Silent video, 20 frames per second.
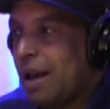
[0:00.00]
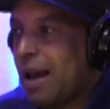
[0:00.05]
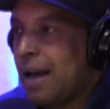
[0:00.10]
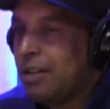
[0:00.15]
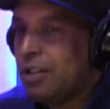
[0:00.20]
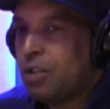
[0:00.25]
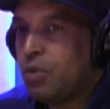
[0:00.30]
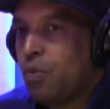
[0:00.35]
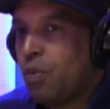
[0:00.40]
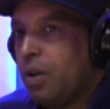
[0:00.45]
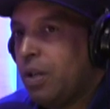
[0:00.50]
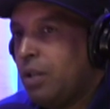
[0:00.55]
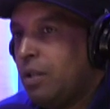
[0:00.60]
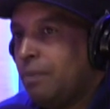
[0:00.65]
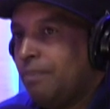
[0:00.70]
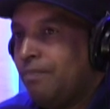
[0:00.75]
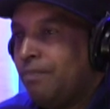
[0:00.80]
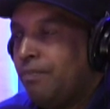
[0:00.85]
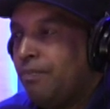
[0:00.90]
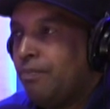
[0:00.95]
I just wanted
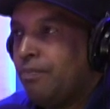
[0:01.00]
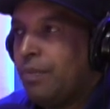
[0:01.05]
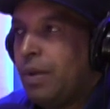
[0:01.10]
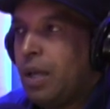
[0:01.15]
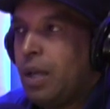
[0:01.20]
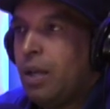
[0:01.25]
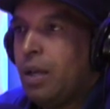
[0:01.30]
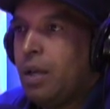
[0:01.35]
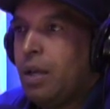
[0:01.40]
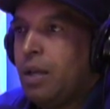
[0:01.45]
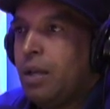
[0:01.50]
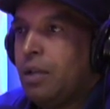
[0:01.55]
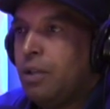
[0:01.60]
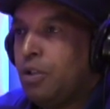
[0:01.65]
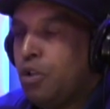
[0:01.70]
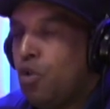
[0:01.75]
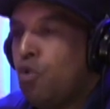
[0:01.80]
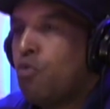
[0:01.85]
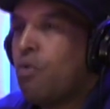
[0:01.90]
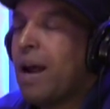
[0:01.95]
to
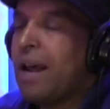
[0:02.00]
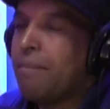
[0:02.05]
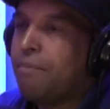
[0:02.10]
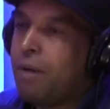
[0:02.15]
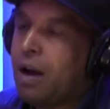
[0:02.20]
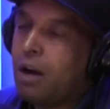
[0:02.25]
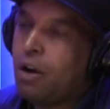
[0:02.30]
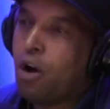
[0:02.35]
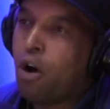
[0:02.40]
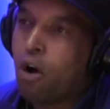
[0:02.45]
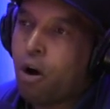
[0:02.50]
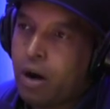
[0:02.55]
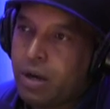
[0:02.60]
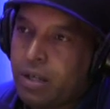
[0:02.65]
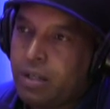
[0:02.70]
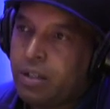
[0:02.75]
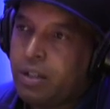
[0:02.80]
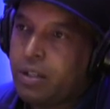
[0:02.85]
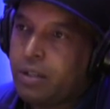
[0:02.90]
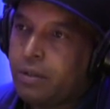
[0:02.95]
do right by the
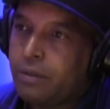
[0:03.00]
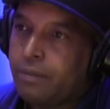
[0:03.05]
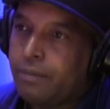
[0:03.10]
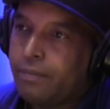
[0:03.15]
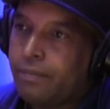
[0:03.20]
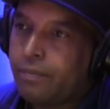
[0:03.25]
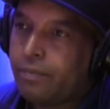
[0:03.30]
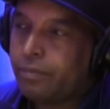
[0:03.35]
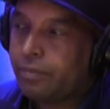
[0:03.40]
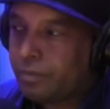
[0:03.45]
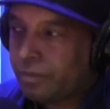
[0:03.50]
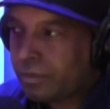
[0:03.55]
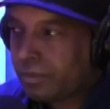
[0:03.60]
artists. Yeah.